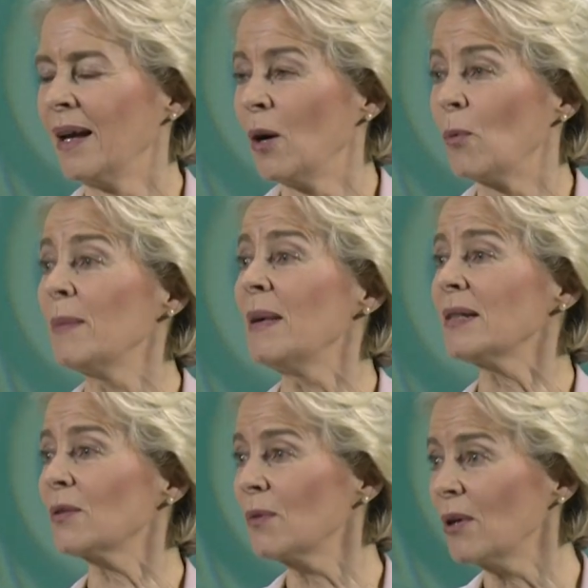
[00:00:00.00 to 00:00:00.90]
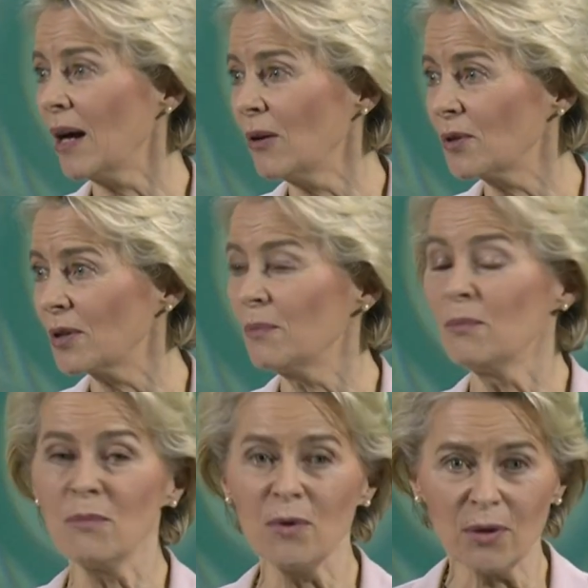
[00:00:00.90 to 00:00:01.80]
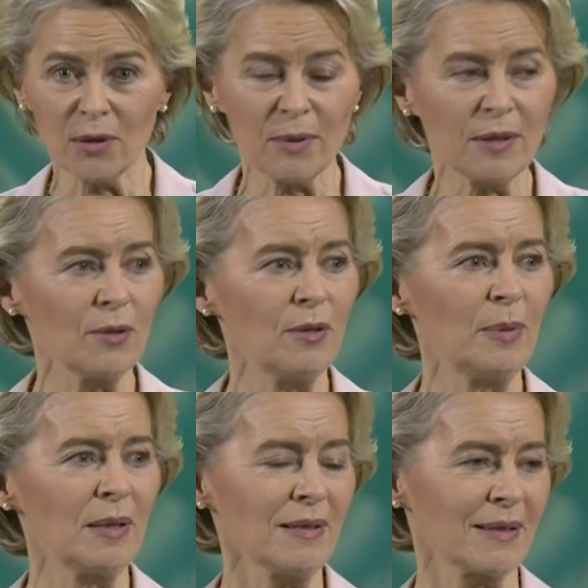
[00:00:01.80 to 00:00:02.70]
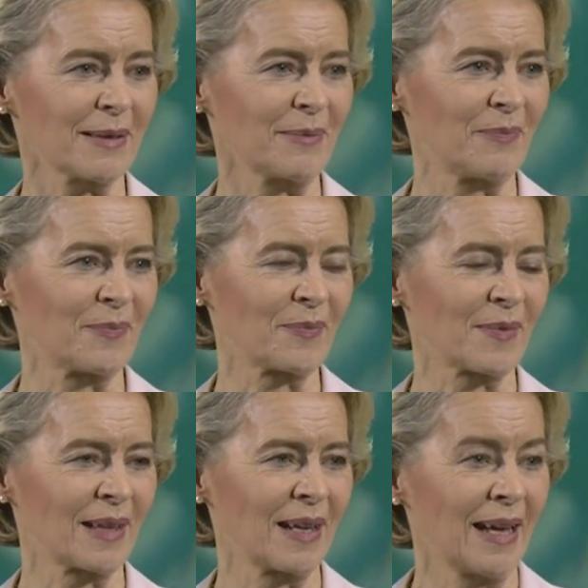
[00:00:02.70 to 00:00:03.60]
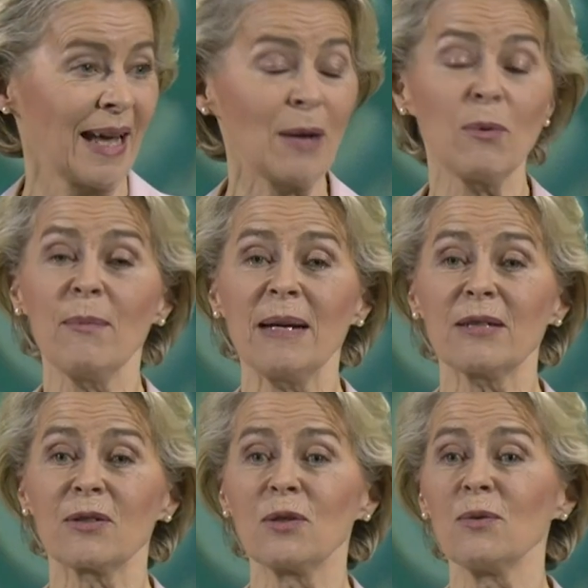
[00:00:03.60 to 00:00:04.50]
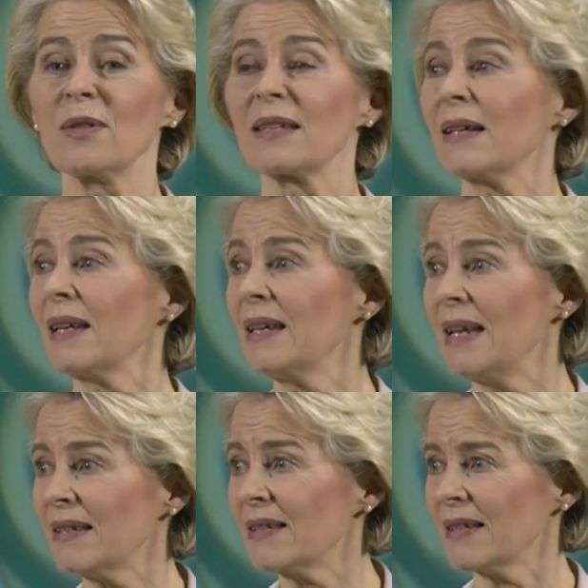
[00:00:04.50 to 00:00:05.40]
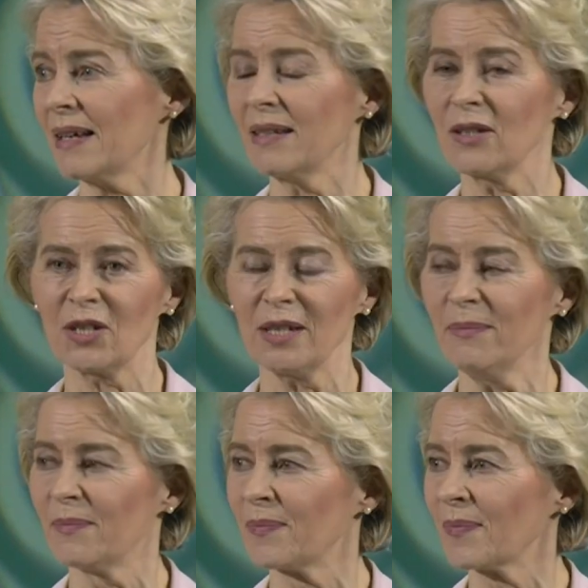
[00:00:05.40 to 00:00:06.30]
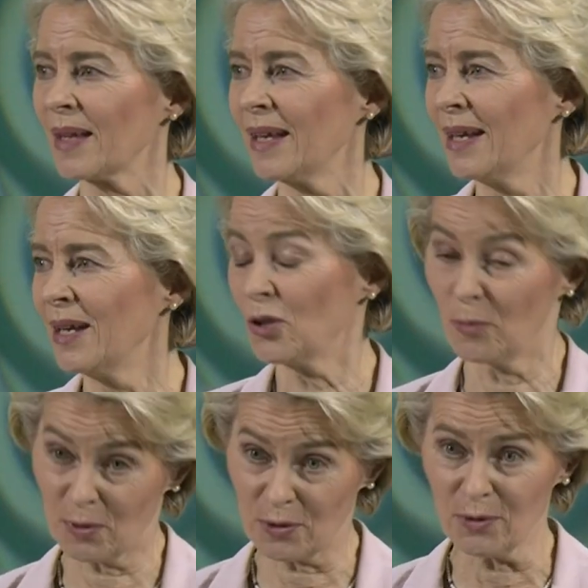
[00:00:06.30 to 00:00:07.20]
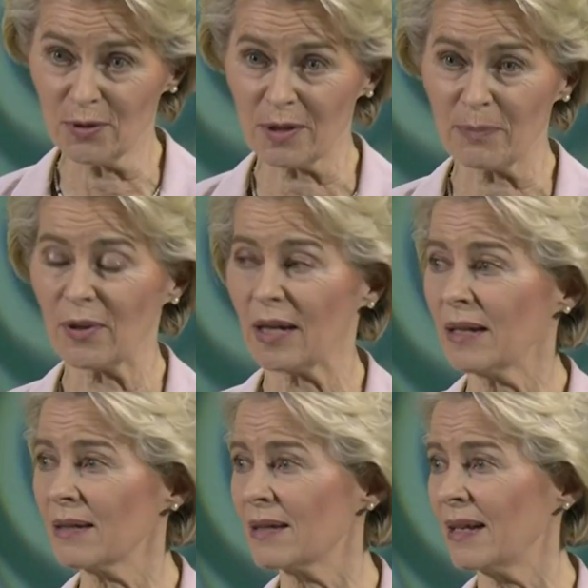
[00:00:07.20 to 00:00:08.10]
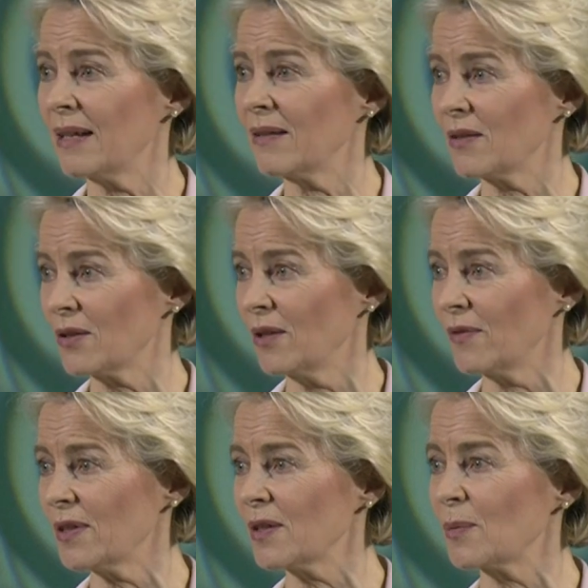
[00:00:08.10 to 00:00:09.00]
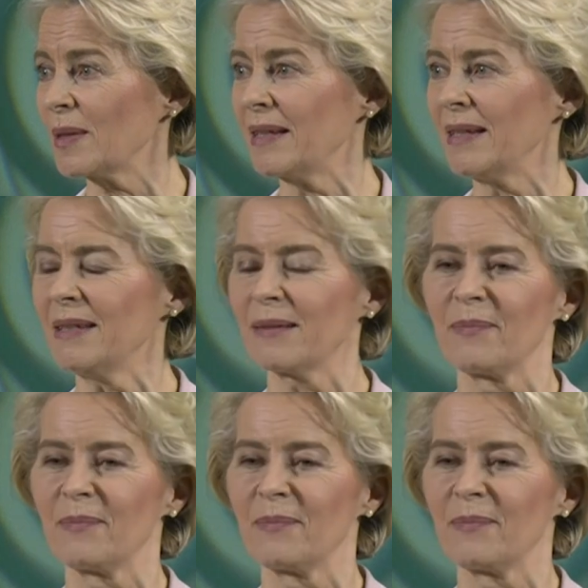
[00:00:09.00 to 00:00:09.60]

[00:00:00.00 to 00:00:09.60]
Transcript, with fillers: We must roll out more renewables, and we must use less energy to produce the products and the services we need.